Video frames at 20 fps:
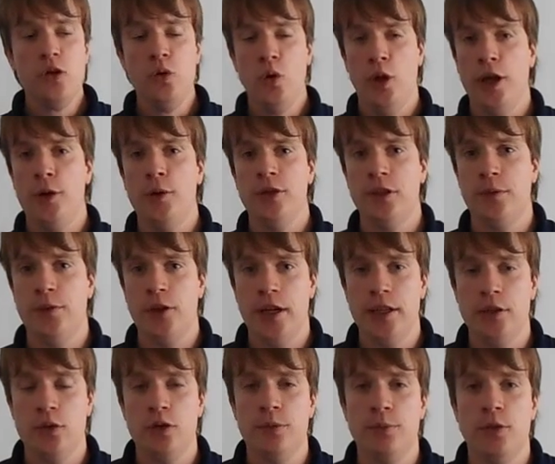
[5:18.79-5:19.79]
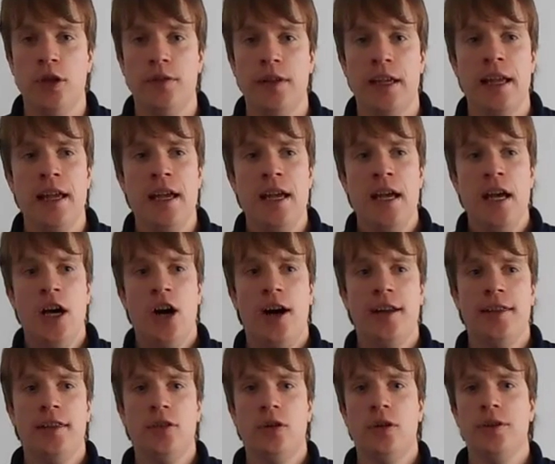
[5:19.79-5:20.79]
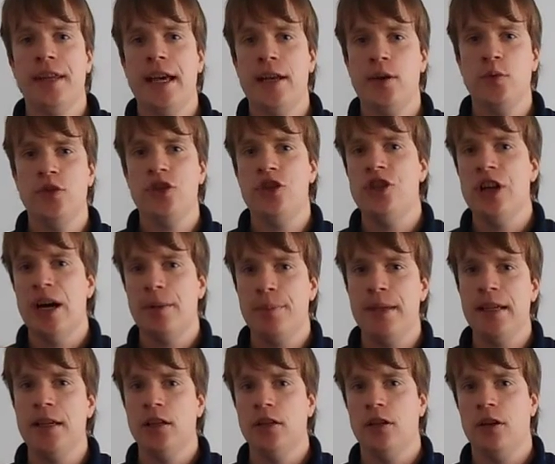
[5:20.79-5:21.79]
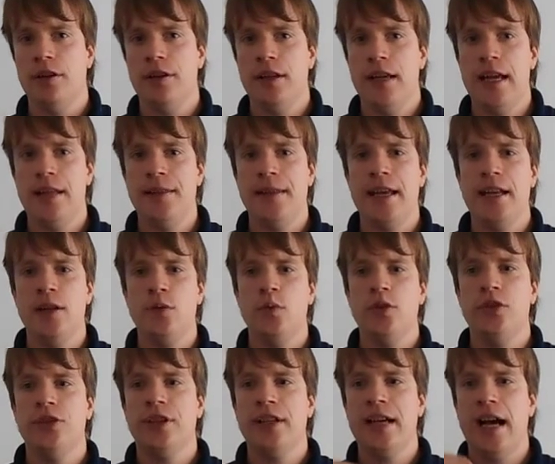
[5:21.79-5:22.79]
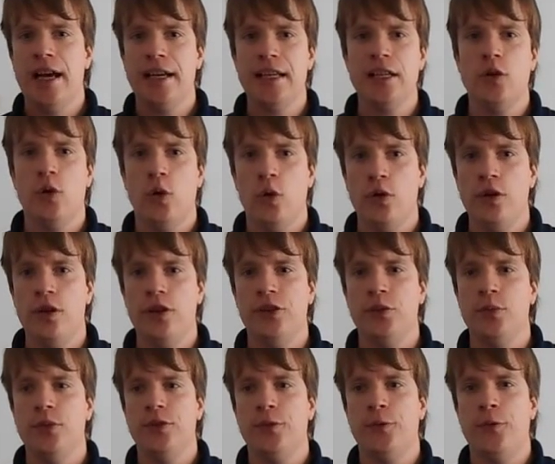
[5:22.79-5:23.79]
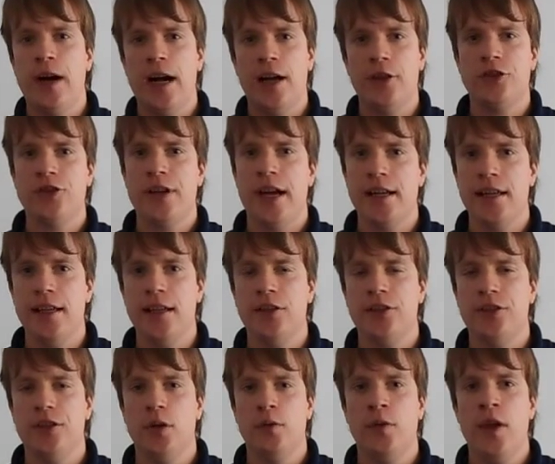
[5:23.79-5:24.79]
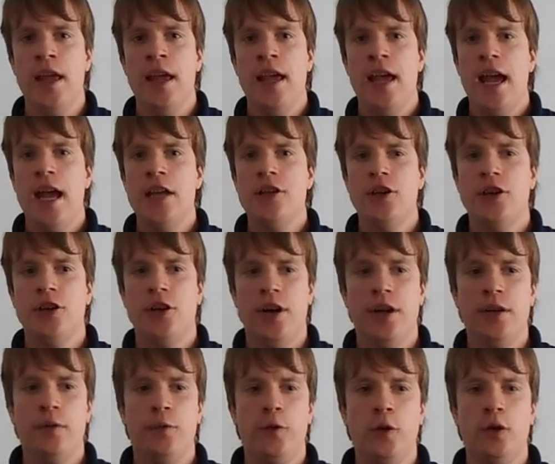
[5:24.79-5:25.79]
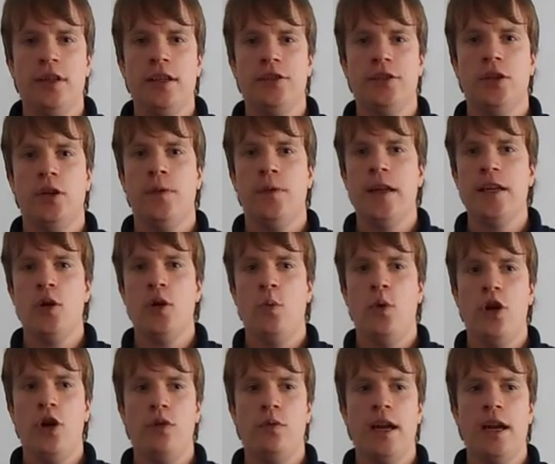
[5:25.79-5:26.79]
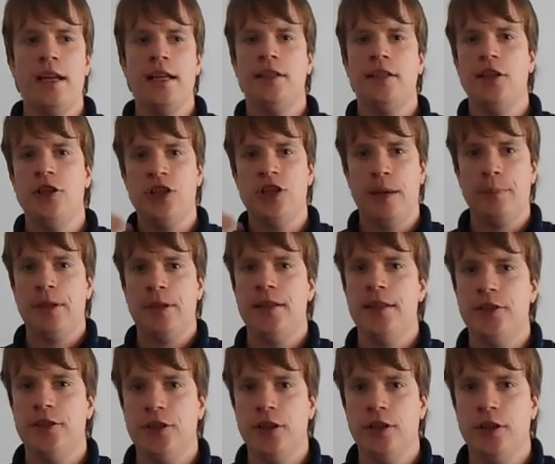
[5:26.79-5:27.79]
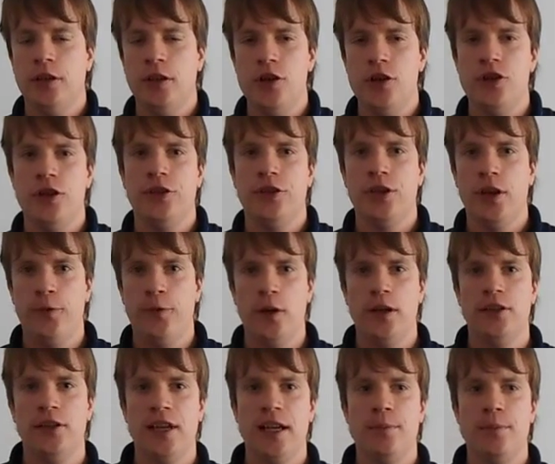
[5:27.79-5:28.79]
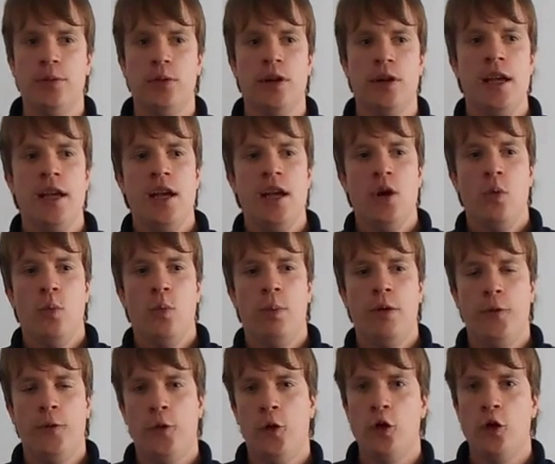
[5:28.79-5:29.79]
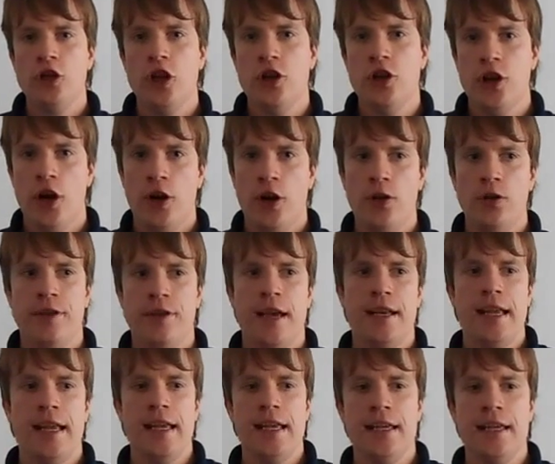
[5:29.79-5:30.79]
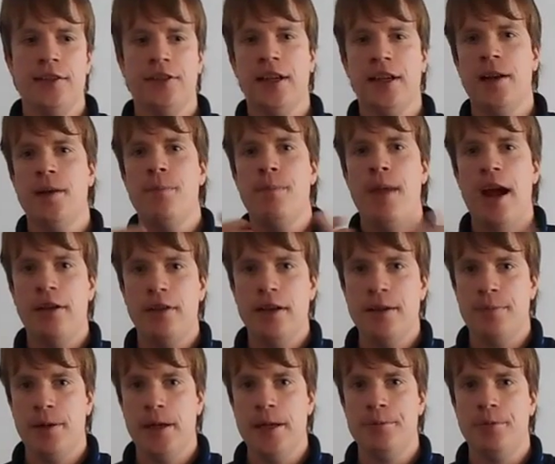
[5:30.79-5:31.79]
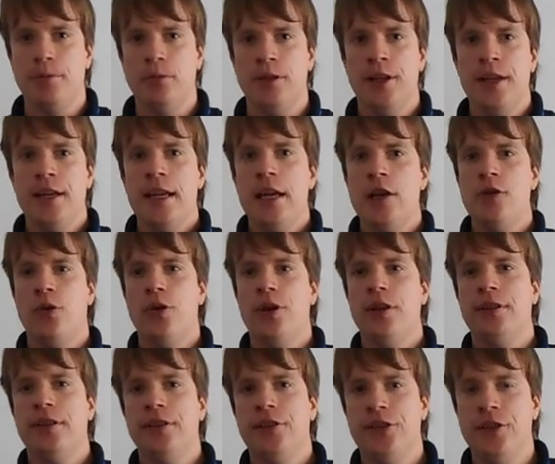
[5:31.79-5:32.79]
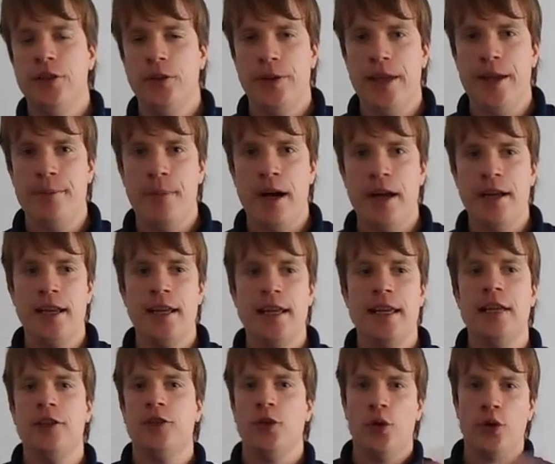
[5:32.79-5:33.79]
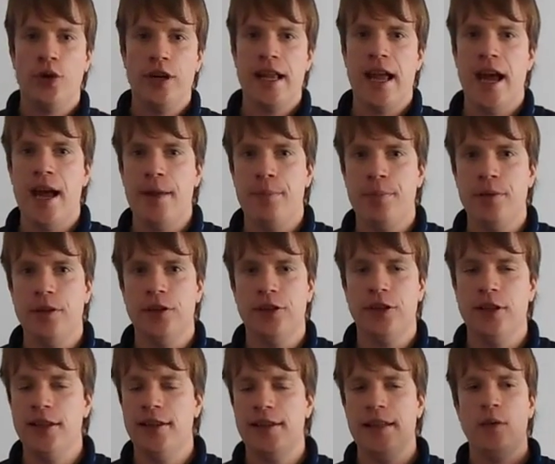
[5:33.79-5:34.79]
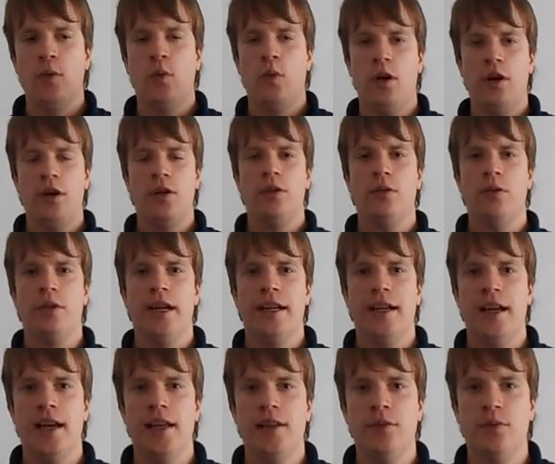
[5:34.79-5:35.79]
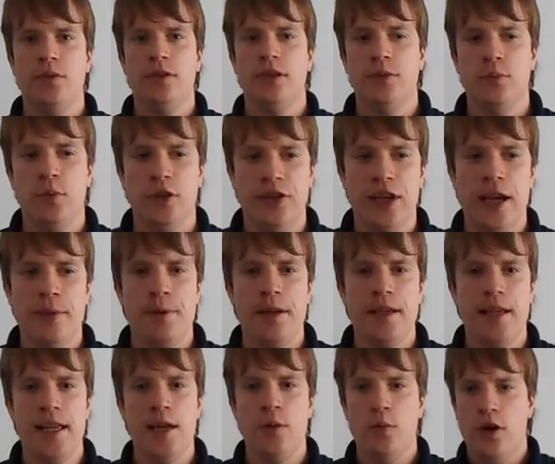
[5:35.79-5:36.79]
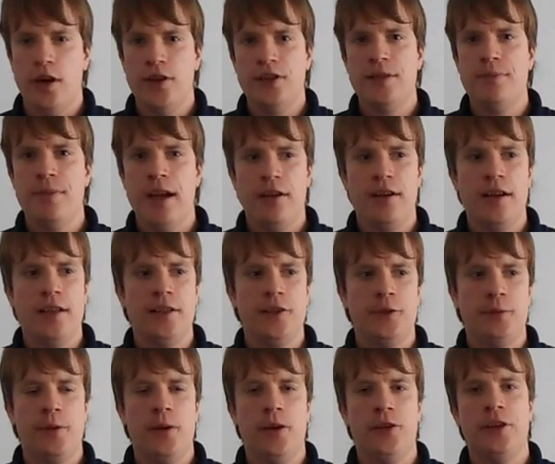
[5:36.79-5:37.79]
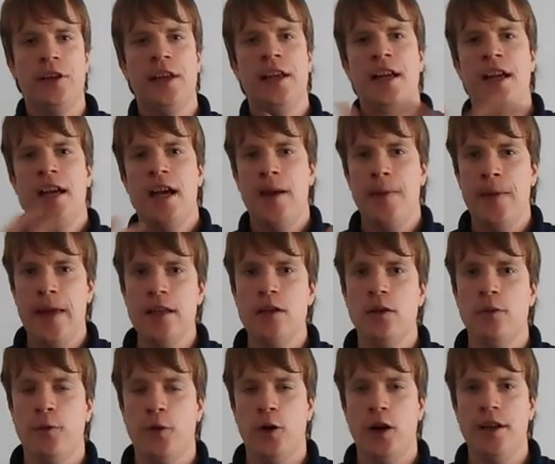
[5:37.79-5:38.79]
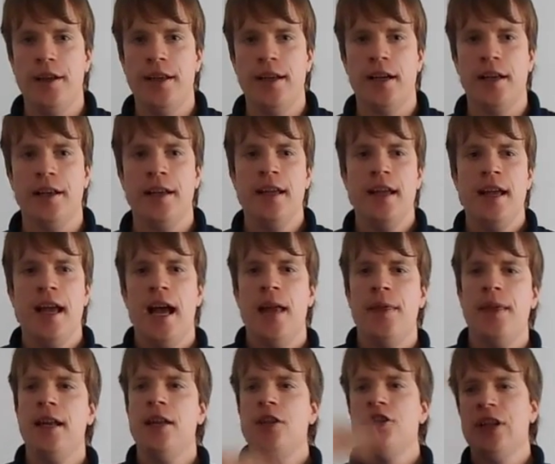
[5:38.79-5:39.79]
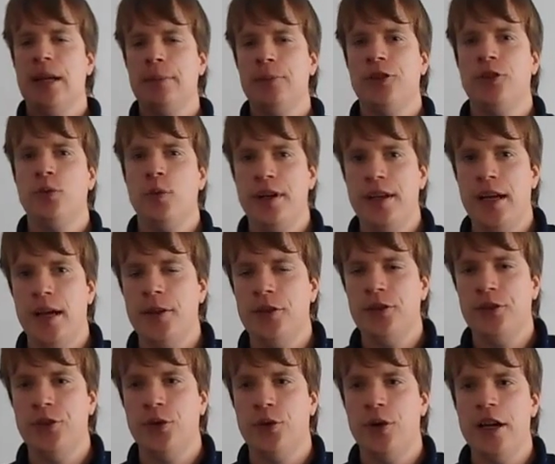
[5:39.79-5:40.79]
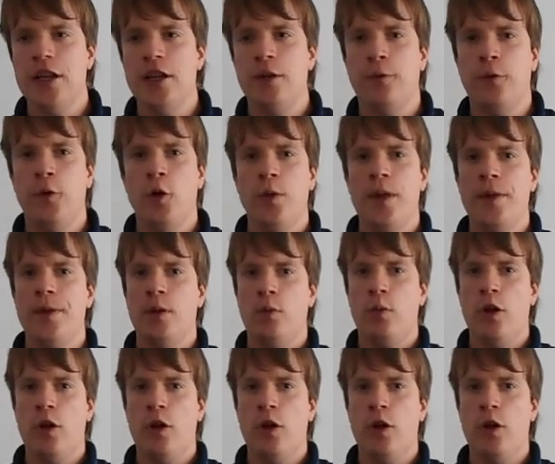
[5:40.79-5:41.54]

although it's a very good movie, I thought that it was jumping a lot and that it was cutting corners, it was fast tracking itself, and you kind of feel to yourself that you weren't ready to jump to this conclusion. So for example, before you know that he is going to marry people in order to steal their money, it's already happened. So you think, whoa, okay, what's happening here? Why is he marrying this person? And then you find out. And then it jumps to another story, and you feel that the